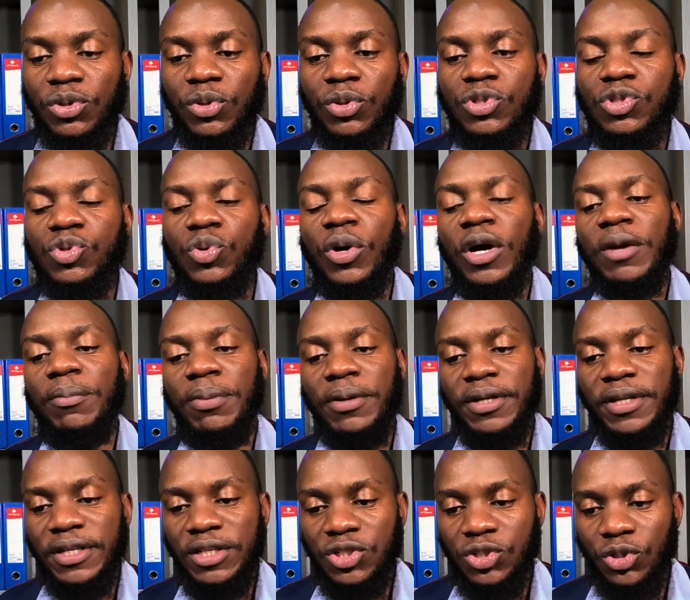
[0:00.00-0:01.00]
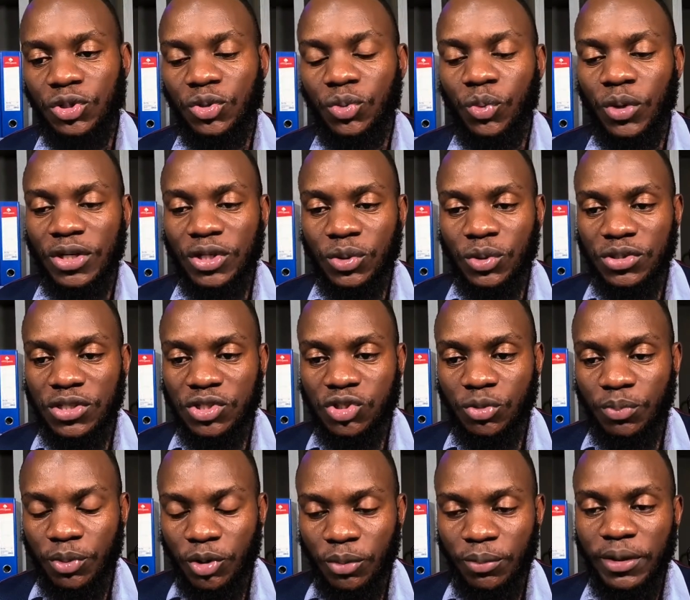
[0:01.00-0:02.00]
cause you hypertension. What causes you
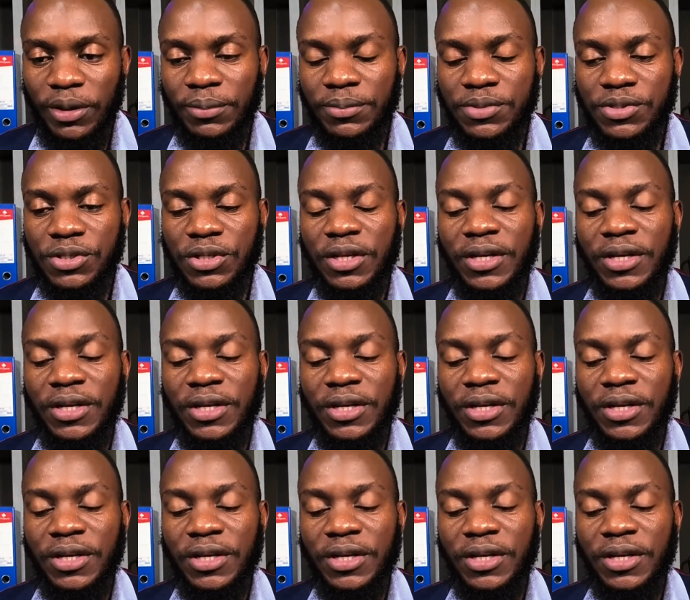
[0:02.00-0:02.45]
problems